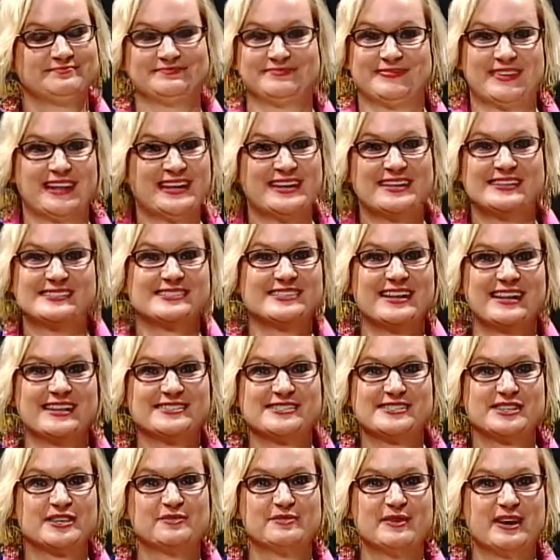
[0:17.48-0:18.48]
he's done
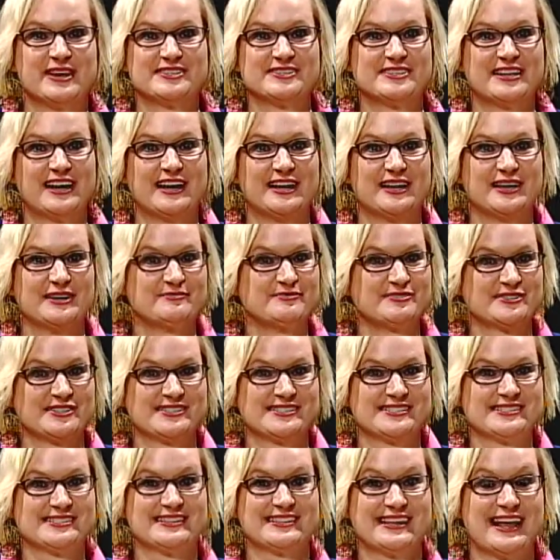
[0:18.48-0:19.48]
so much, I am just,
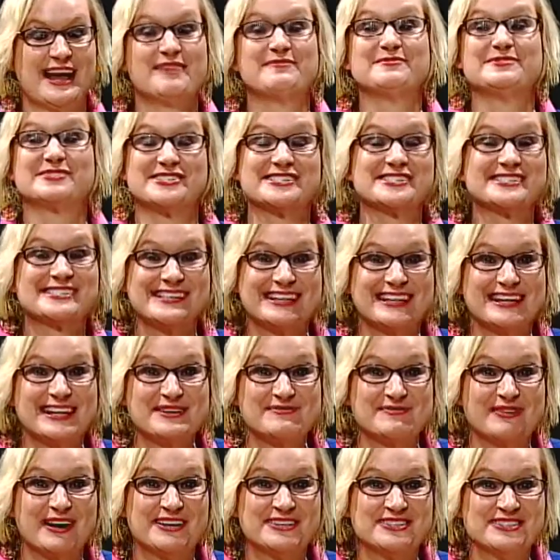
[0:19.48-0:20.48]
I'm just sitting in
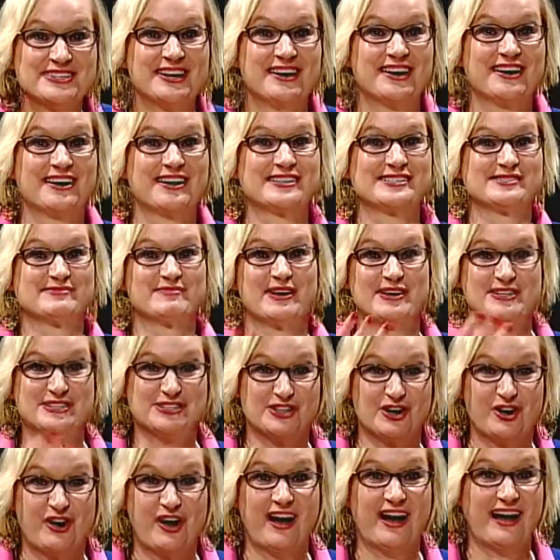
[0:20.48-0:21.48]
my chair because my
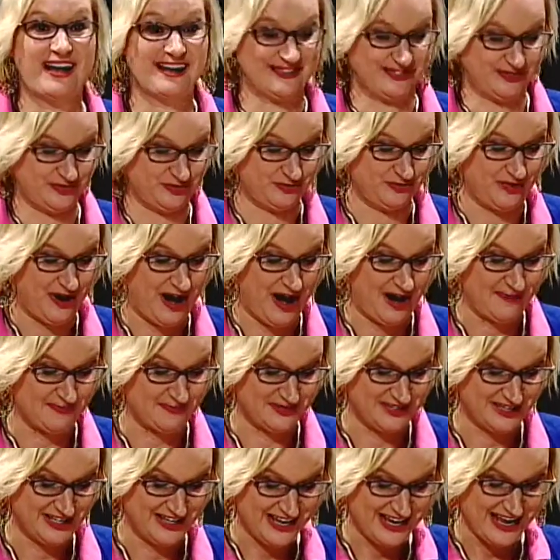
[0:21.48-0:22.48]
jaw has dropped.